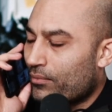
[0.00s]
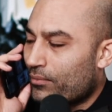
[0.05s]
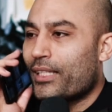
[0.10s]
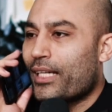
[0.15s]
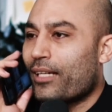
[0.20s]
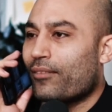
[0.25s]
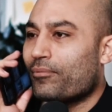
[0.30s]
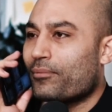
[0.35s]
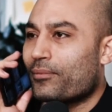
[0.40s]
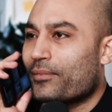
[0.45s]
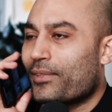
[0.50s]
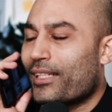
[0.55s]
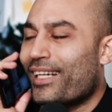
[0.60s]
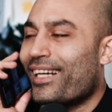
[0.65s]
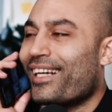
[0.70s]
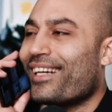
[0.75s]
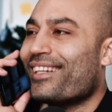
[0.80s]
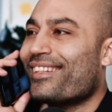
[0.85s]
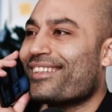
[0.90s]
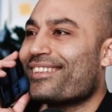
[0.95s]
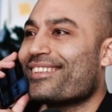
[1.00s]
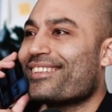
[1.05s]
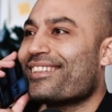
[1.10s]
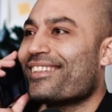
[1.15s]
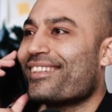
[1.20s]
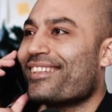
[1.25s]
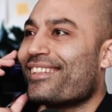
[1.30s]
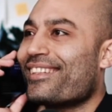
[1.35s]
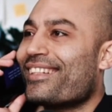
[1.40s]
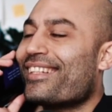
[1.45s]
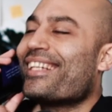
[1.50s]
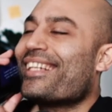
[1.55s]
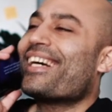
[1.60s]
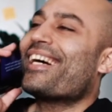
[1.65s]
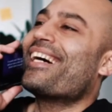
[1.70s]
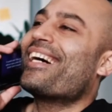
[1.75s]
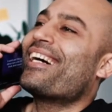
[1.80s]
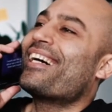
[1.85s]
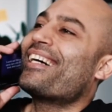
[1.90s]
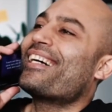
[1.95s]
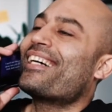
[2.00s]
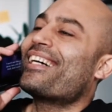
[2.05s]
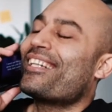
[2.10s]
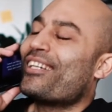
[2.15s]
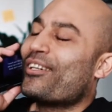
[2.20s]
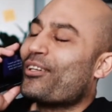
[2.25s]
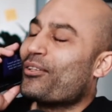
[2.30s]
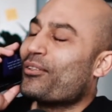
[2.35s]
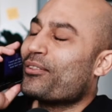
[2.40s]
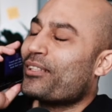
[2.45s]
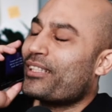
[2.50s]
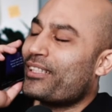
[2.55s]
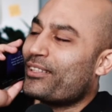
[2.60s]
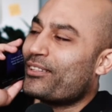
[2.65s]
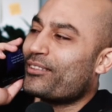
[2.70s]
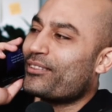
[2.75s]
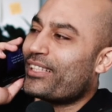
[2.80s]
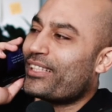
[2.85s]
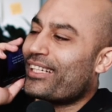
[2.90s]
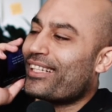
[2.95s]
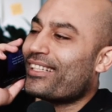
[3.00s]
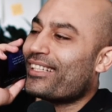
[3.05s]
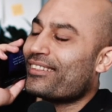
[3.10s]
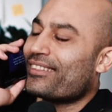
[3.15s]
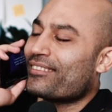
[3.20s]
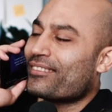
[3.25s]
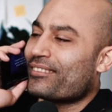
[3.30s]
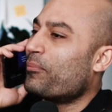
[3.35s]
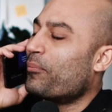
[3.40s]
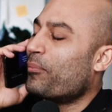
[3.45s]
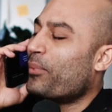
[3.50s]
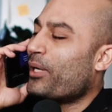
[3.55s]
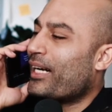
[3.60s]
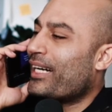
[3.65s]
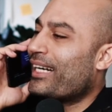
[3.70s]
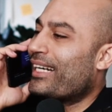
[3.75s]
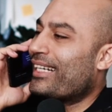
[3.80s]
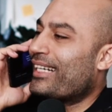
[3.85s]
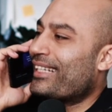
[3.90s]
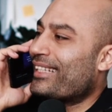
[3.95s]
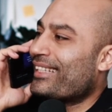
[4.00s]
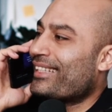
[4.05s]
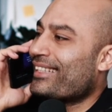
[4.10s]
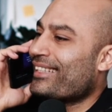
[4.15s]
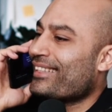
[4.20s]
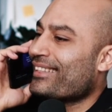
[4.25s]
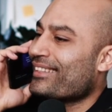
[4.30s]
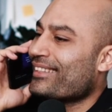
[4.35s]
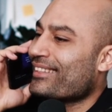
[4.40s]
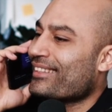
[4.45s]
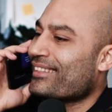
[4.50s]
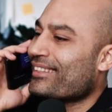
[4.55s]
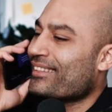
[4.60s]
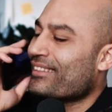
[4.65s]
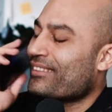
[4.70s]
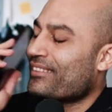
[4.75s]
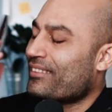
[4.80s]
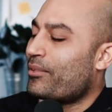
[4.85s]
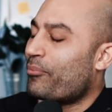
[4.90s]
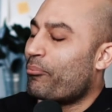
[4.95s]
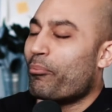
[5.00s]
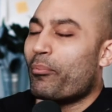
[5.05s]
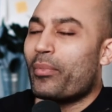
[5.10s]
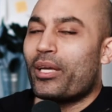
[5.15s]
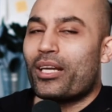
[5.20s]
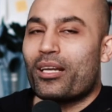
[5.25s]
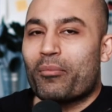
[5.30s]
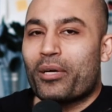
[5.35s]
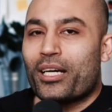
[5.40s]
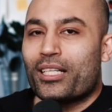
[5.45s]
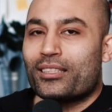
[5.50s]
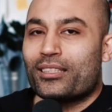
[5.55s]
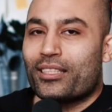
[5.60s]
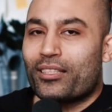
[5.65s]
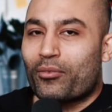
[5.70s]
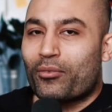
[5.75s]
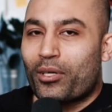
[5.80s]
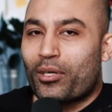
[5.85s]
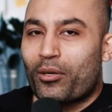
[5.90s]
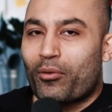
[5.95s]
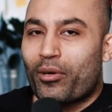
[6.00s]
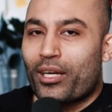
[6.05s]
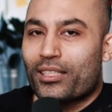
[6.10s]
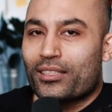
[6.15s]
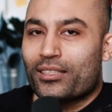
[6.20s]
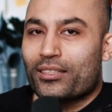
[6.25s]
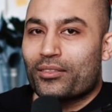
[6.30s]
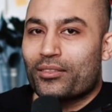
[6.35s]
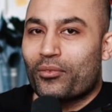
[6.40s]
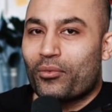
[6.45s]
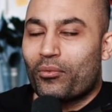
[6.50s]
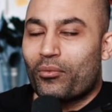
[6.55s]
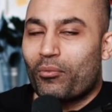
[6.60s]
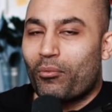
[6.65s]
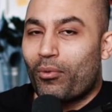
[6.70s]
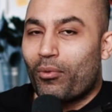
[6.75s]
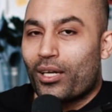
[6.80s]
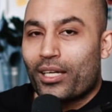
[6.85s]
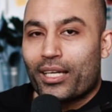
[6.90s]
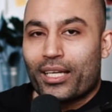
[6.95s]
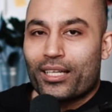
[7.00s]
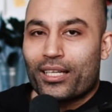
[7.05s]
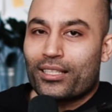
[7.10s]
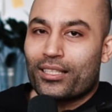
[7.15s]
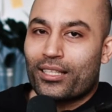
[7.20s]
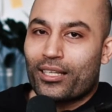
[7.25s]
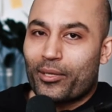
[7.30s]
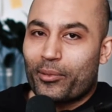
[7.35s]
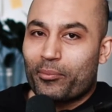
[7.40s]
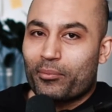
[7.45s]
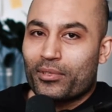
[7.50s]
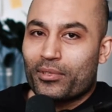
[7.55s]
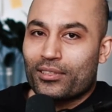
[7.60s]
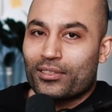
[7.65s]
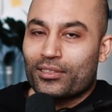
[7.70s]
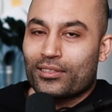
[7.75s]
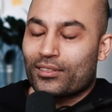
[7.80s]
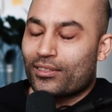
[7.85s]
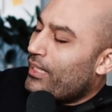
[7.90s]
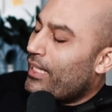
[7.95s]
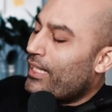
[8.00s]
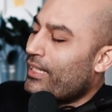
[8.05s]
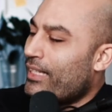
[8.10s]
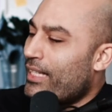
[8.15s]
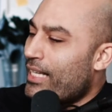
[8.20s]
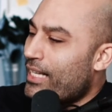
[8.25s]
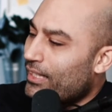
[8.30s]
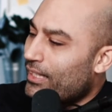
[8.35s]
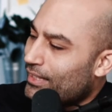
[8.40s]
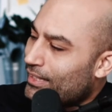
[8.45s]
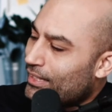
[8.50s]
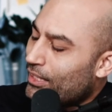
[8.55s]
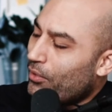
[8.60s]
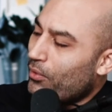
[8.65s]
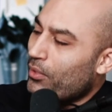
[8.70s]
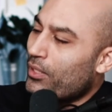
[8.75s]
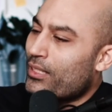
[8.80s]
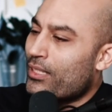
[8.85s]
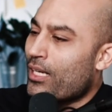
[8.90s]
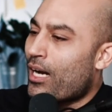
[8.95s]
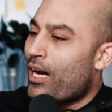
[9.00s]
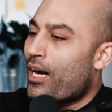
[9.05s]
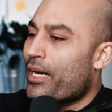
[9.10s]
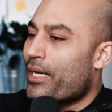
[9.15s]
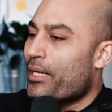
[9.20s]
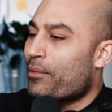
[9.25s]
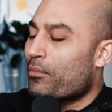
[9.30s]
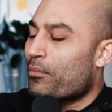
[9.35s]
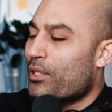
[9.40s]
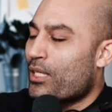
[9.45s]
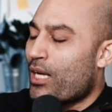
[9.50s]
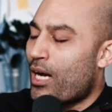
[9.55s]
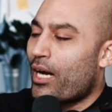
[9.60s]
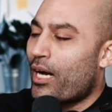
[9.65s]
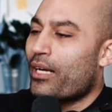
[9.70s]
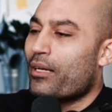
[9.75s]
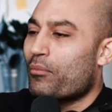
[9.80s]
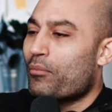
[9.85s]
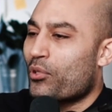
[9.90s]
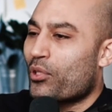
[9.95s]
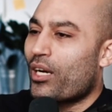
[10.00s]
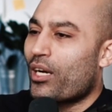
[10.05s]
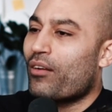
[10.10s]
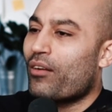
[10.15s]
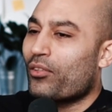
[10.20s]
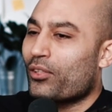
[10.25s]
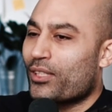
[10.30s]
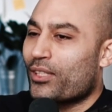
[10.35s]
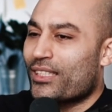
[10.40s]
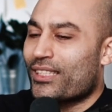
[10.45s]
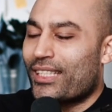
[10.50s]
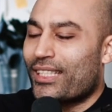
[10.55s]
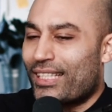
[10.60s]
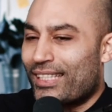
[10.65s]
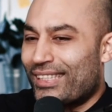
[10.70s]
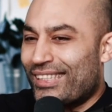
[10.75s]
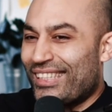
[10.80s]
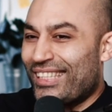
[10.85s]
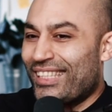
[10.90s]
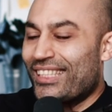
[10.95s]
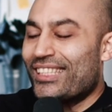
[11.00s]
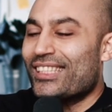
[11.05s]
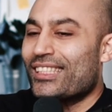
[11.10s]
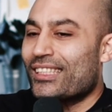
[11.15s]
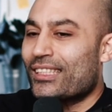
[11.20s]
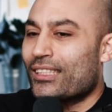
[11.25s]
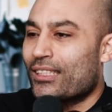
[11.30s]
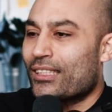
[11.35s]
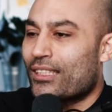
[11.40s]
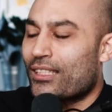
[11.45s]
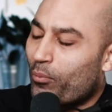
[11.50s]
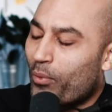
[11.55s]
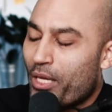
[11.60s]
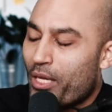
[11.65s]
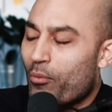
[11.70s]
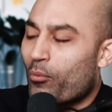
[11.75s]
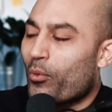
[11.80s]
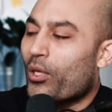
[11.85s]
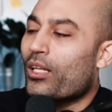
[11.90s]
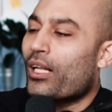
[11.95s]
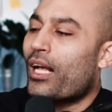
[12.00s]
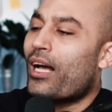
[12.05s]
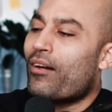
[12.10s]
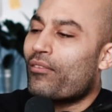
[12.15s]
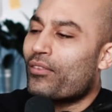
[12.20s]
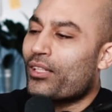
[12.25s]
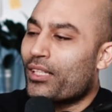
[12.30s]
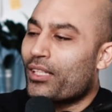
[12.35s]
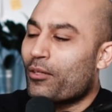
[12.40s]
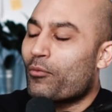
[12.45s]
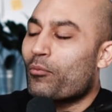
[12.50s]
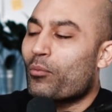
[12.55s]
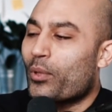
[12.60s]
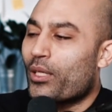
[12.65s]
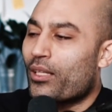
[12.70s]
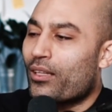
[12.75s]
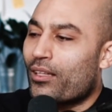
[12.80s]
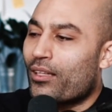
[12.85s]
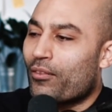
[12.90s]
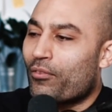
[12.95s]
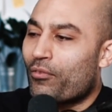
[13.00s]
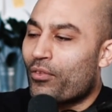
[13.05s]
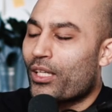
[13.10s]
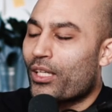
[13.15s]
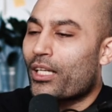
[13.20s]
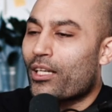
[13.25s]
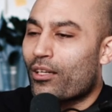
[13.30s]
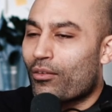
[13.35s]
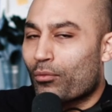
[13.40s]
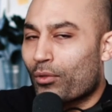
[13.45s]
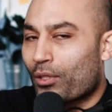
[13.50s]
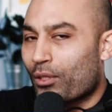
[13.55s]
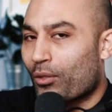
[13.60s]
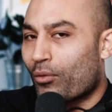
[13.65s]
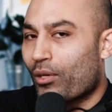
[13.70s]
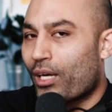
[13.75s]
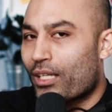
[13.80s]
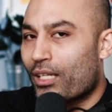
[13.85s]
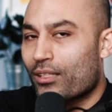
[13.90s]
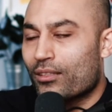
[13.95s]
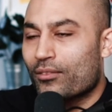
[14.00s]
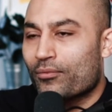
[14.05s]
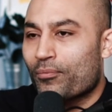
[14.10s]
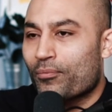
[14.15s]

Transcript: Yeah. Huh. Yeah, I know. Yeah. Bye. Minimizing regrets one at a time. I think till the time travel doesn't exist, we will have to live with the feeling of regret.